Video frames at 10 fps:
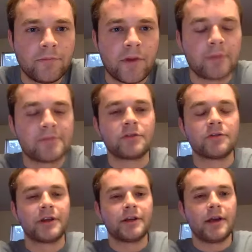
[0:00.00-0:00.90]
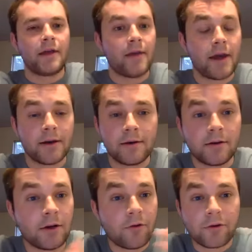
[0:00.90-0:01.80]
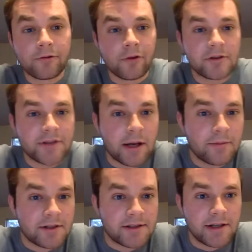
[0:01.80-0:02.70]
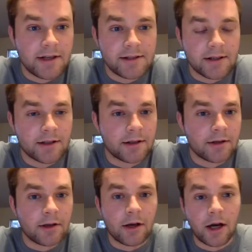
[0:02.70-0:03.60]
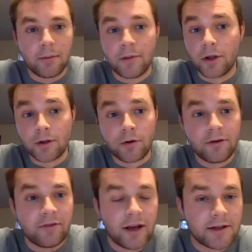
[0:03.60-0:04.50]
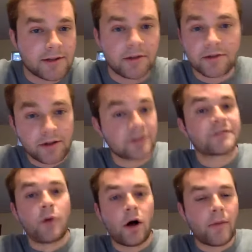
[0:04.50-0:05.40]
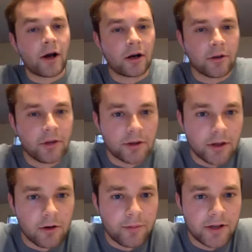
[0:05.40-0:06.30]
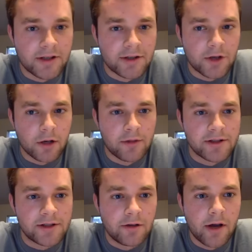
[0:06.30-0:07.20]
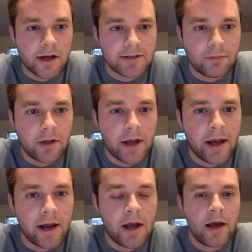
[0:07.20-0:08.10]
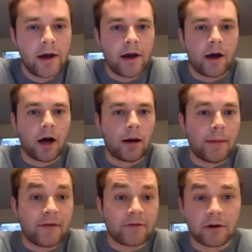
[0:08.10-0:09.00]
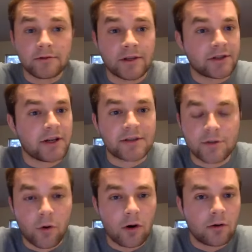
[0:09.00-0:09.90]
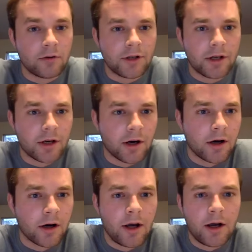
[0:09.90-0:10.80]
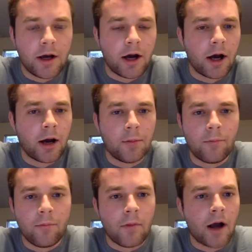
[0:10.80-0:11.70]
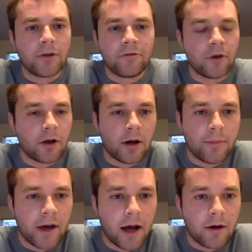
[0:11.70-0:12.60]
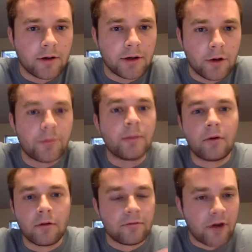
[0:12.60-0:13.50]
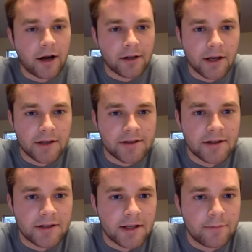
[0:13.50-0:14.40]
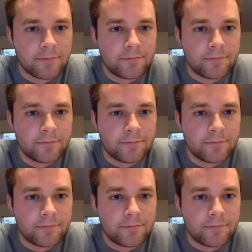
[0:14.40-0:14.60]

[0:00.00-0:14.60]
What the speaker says: Absolutely. And then, you know, for the first time this season, Illinois fans, or a small amount, are going to be able to go to the Big Ten tournament and see you guys play. After such a historical year, how do you feel about, you know, people finally getting to see the team?